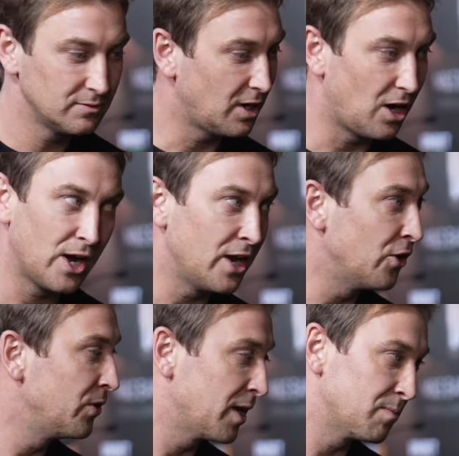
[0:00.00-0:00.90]
I
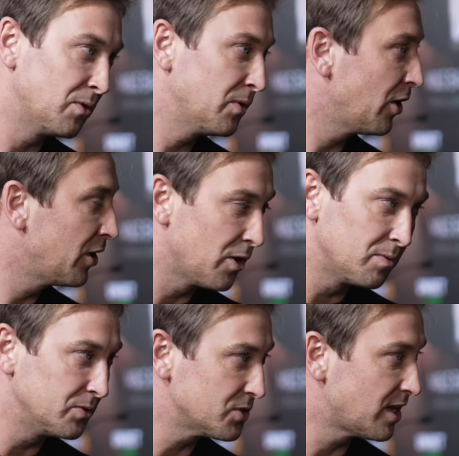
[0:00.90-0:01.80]
know Nick Ball and I know
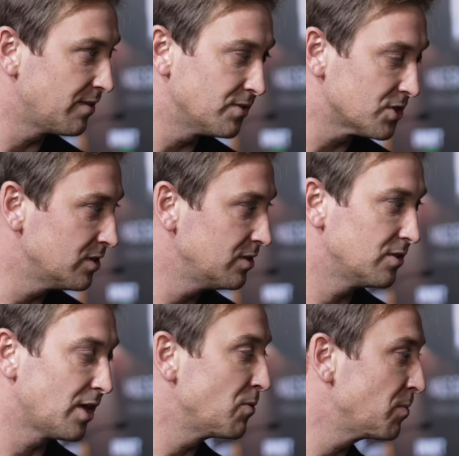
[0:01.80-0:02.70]
Paul Stevenson,
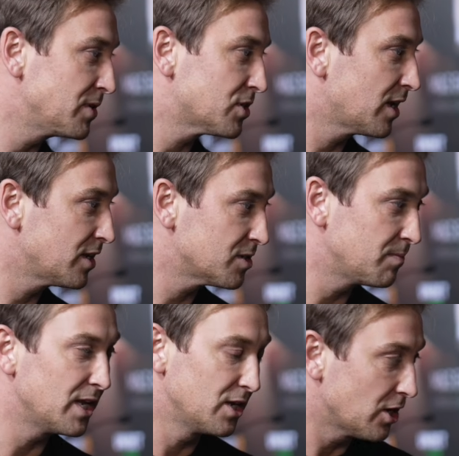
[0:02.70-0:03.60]
they will be saying to
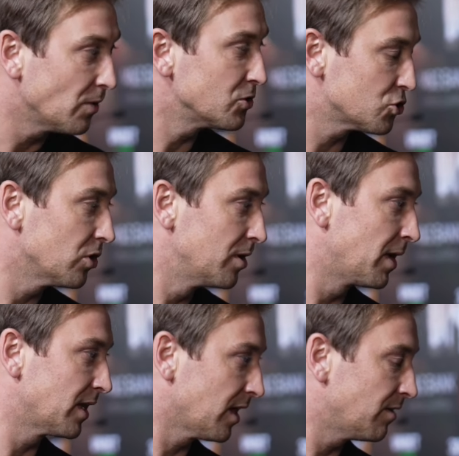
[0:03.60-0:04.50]
me, go and try and
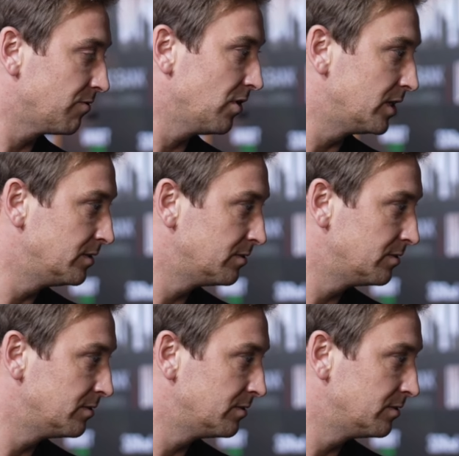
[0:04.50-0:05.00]
make that fight.